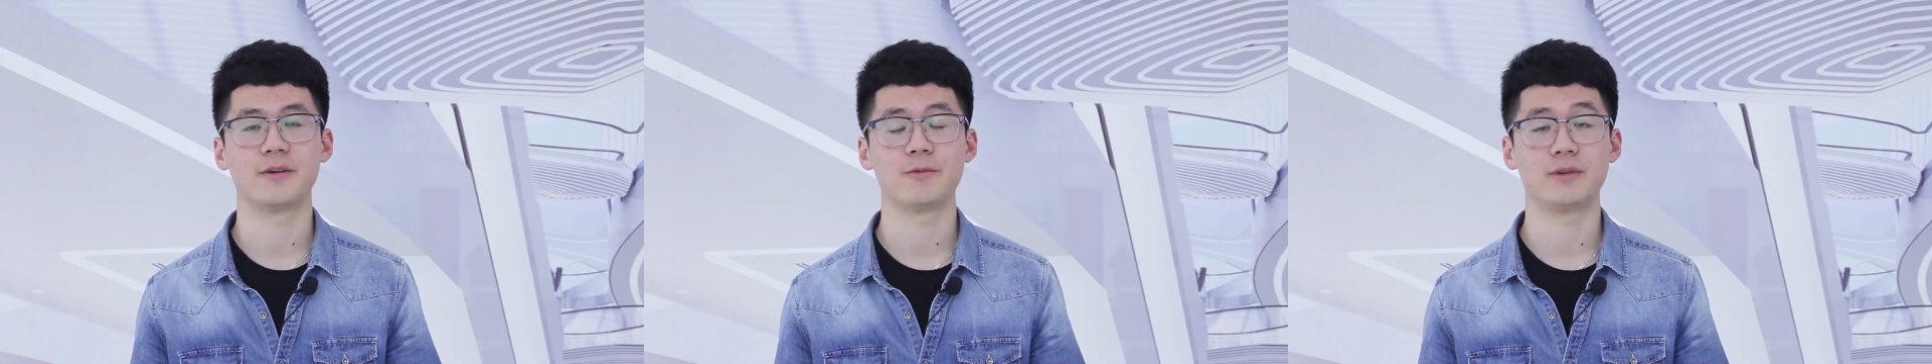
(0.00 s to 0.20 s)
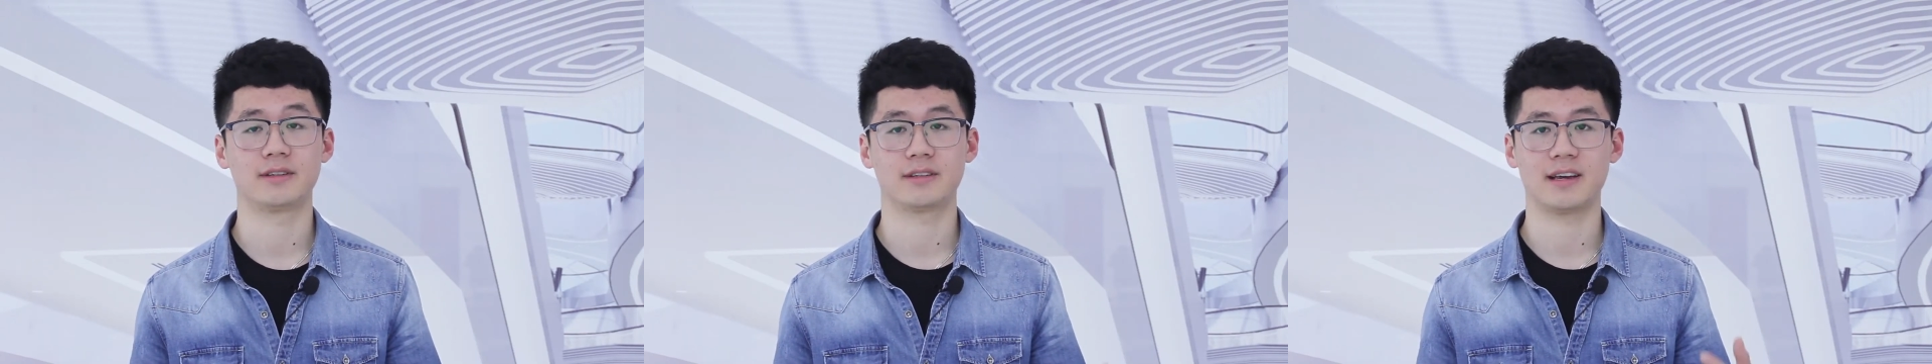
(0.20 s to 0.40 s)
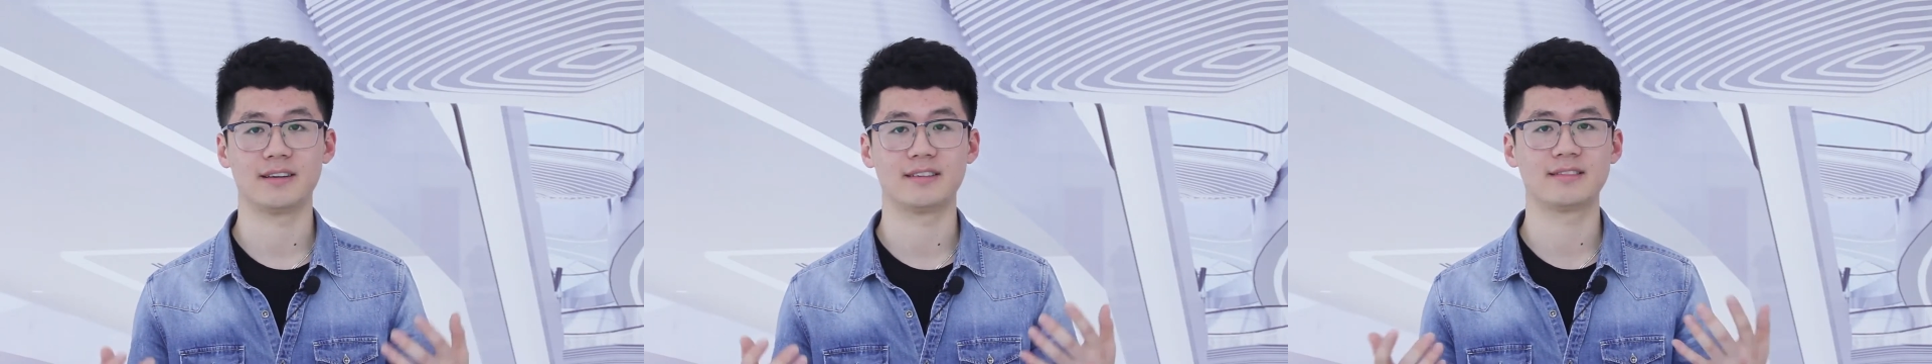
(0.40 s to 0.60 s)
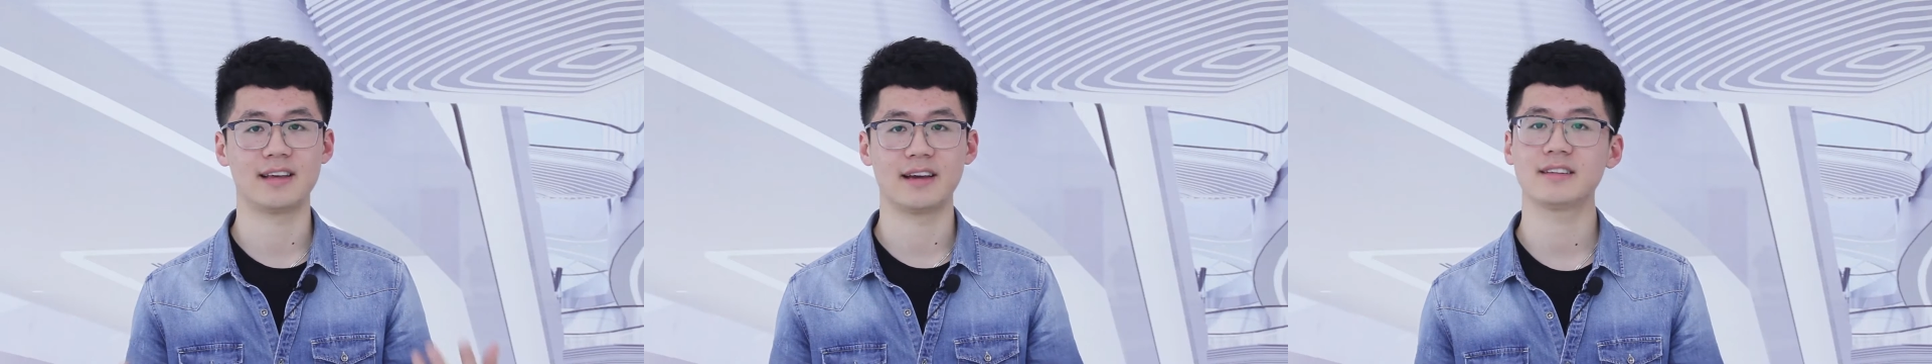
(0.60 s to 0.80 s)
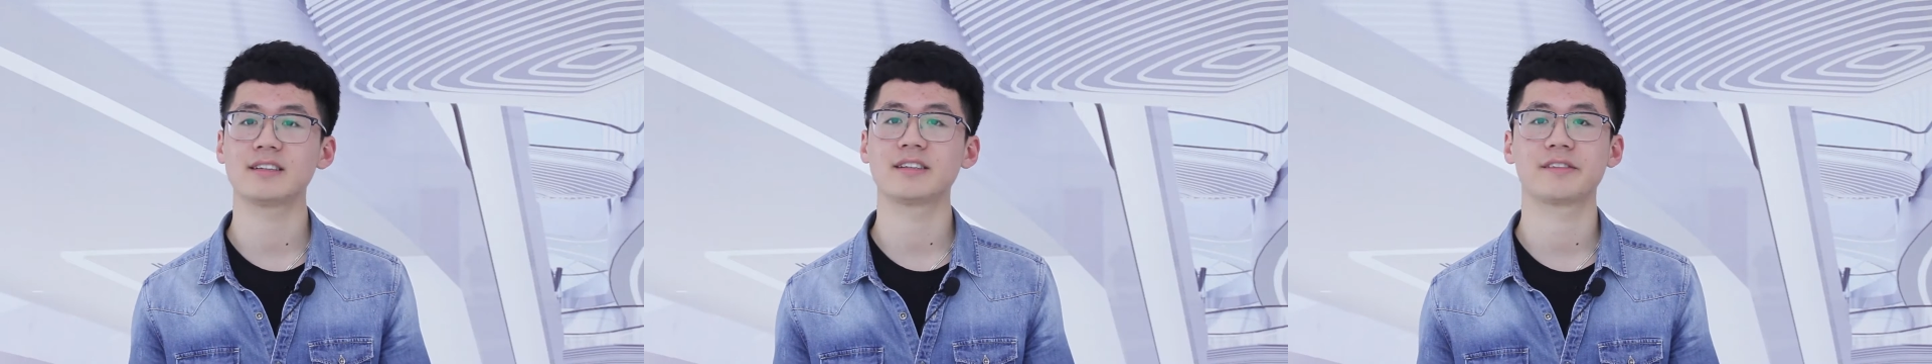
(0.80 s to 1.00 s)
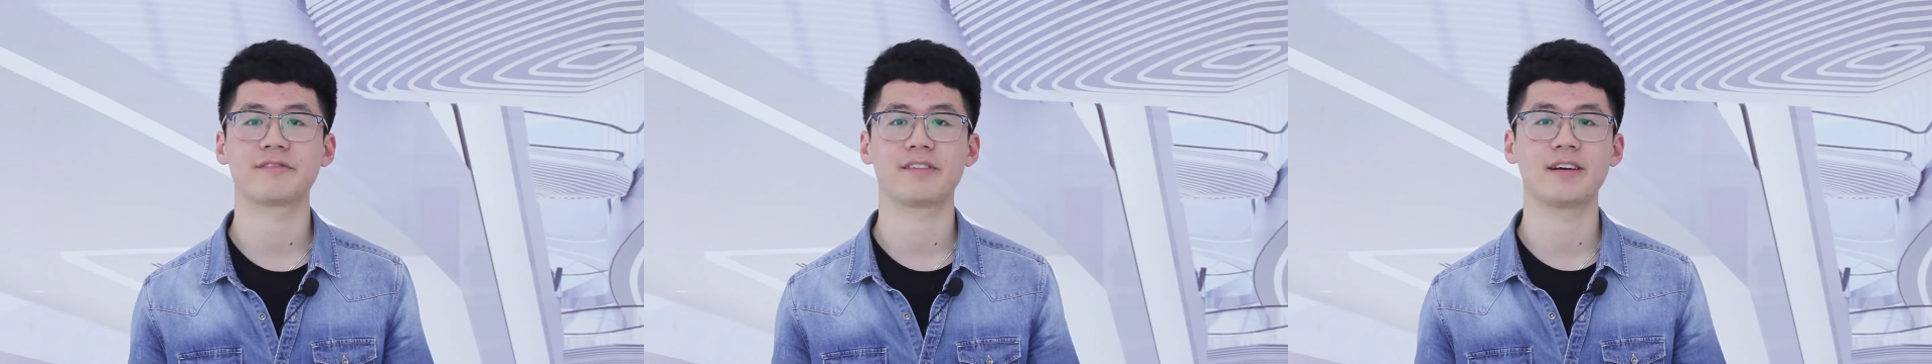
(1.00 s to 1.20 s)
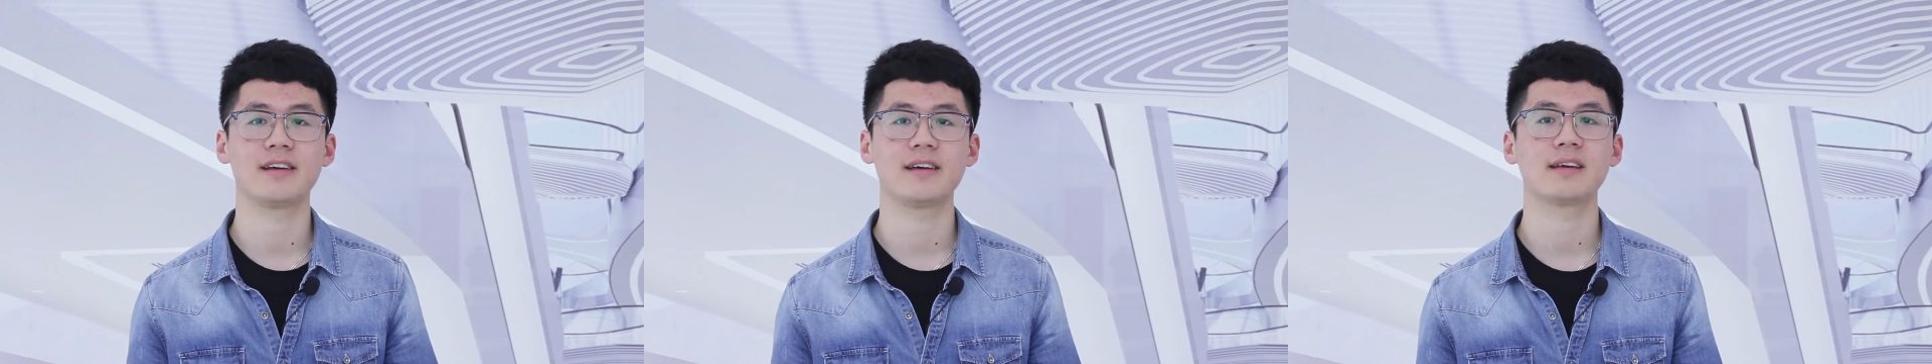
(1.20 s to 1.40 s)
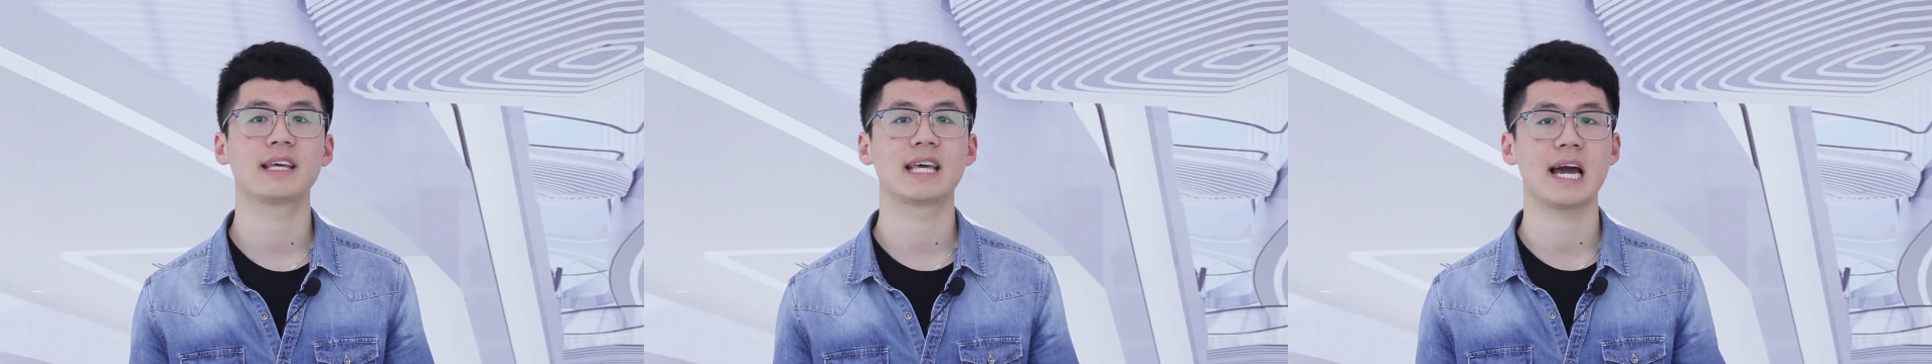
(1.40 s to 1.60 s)
which can
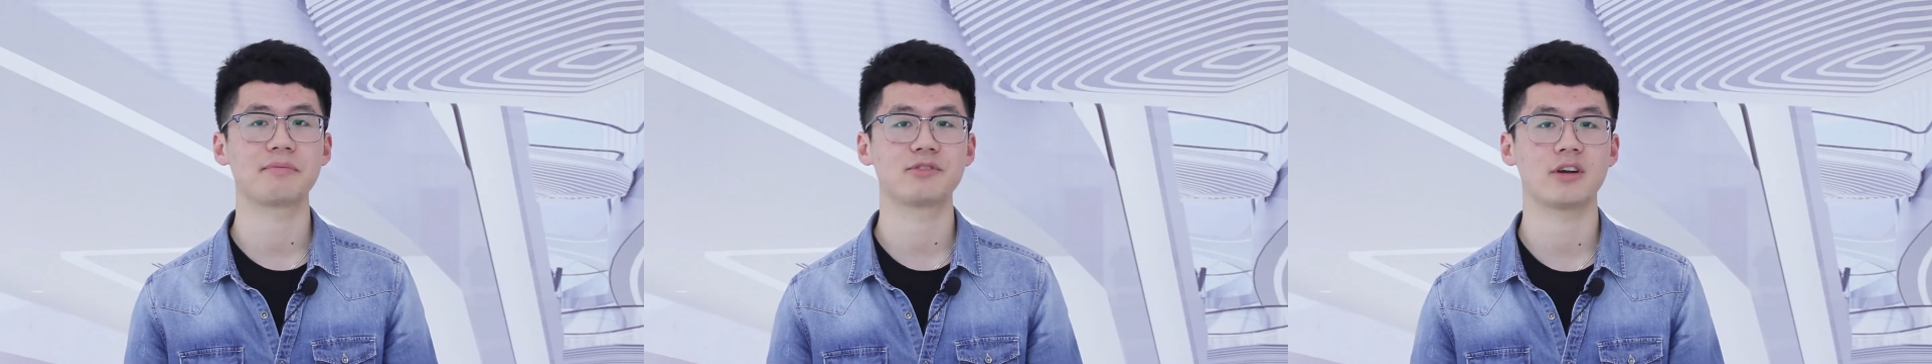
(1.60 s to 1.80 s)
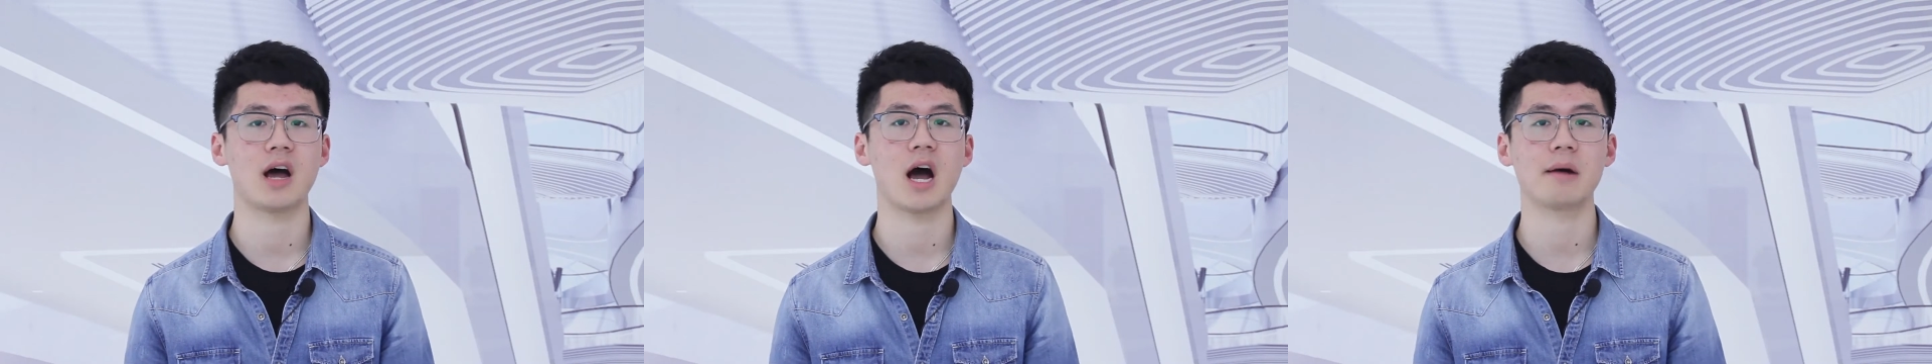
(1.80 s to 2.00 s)
sensitively capture the